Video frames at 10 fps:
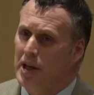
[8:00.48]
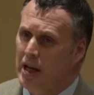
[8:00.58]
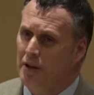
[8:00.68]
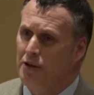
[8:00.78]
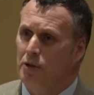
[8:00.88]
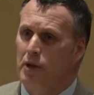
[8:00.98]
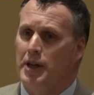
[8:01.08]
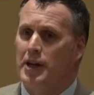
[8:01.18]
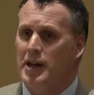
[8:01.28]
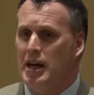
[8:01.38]
counselor,
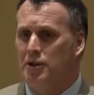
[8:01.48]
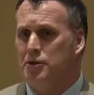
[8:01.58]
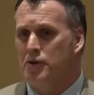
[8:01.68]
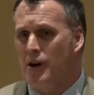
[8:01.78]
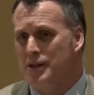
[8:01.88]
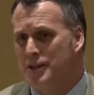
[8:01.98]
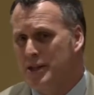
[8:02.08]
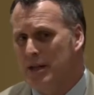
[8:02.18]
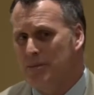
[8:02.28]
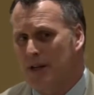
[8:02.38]
and then a counselor crisis
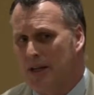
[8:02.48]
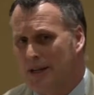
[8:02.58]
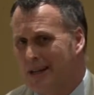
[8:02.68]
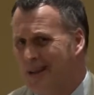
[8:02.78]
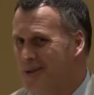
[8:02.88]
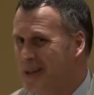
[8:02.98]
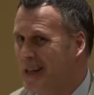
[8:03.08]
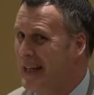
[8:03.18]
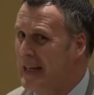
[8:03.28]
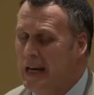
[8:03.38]
team can get together and say,
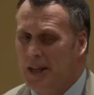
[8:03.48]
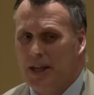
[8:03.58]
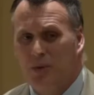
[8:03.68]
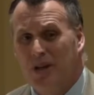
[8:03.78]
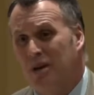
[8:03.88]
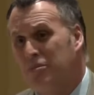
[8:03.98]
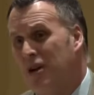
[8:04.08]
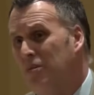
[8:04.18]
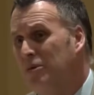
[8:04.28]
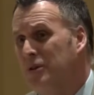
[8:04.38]
I think we got a
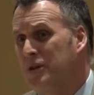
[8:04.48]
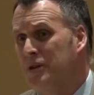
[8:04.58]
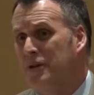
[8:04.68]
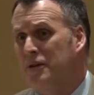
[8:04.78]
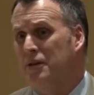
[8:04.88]
problem here.